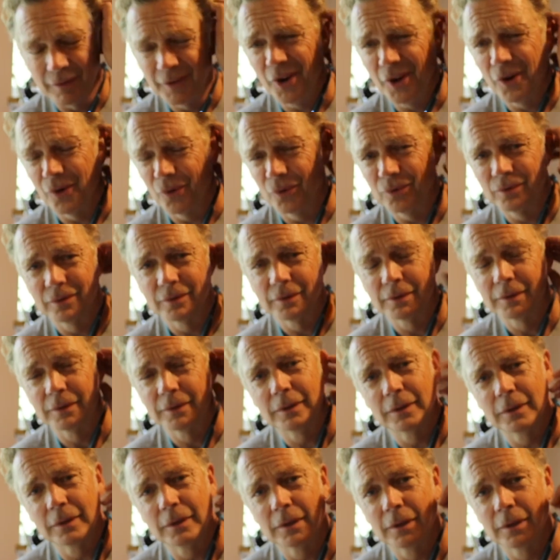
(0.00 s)
No.
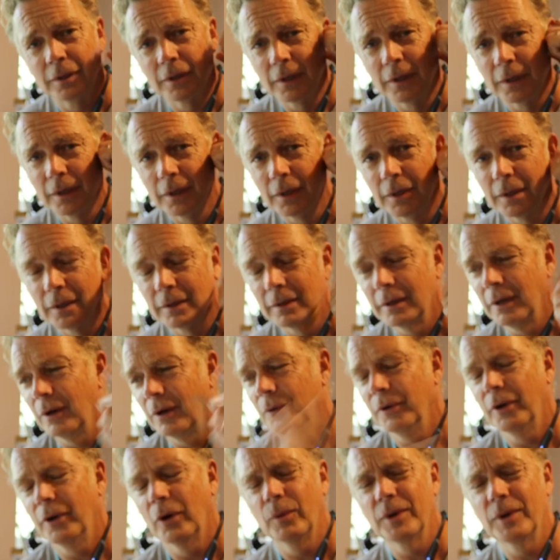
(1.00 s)

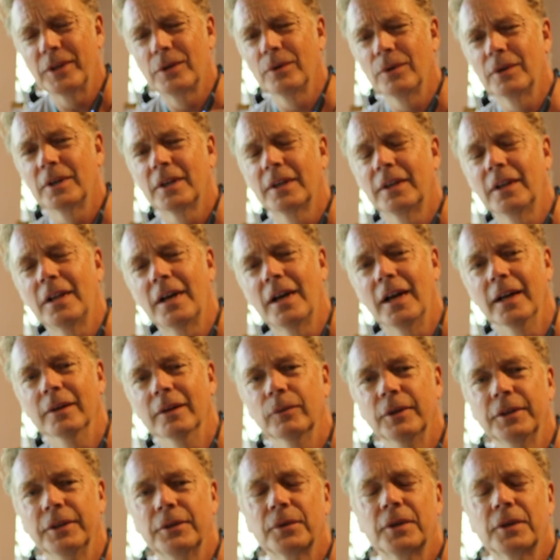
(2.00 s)
No, we do it
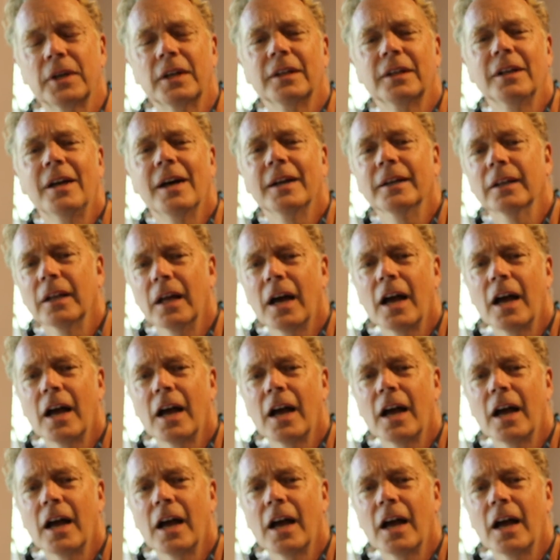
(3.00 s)
online. We do it online.